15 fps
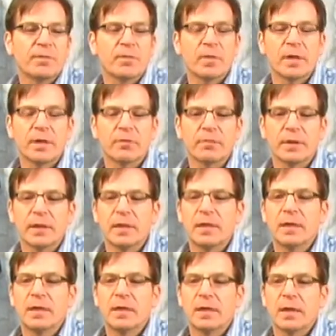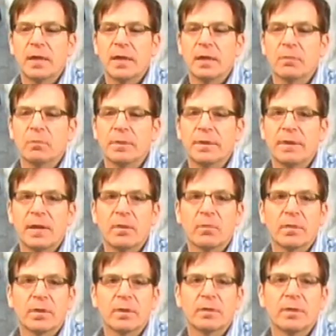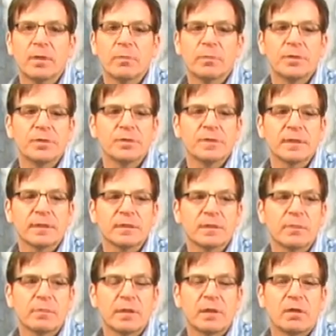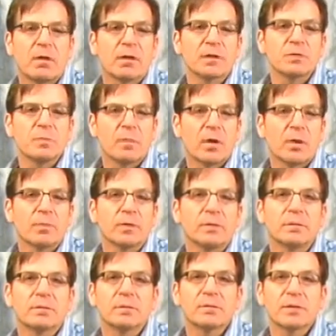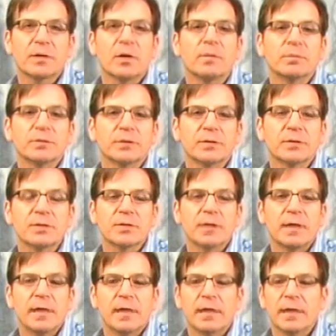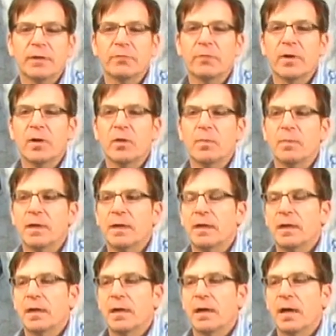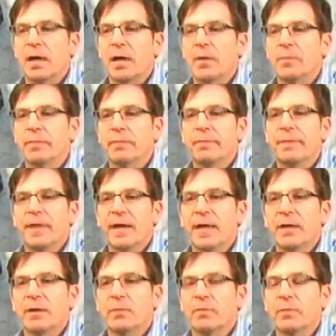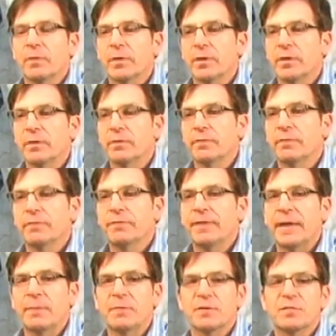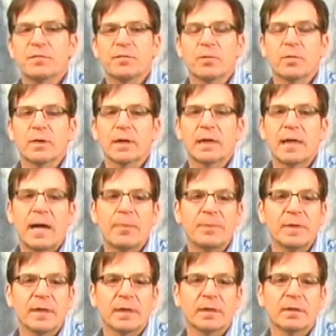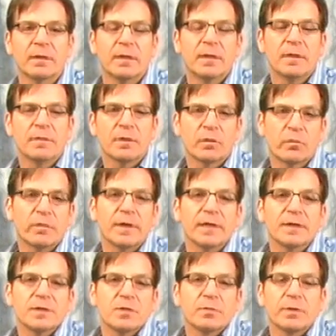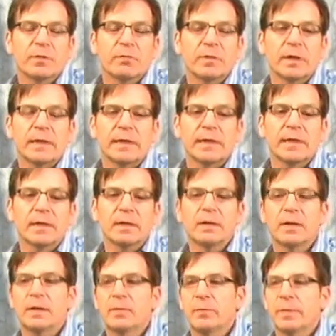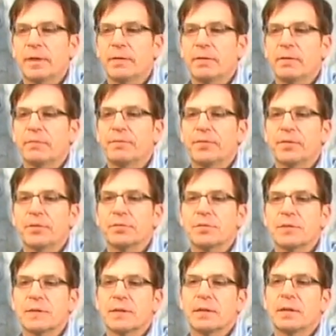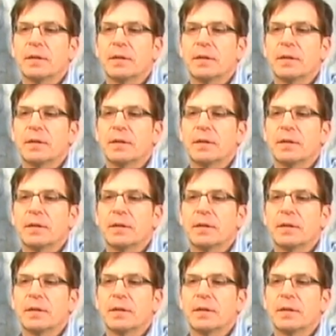400, uh, when they were producing some of the large marble sculptures in Rome. Um, they were famous for copying the Greeks, who had really been the first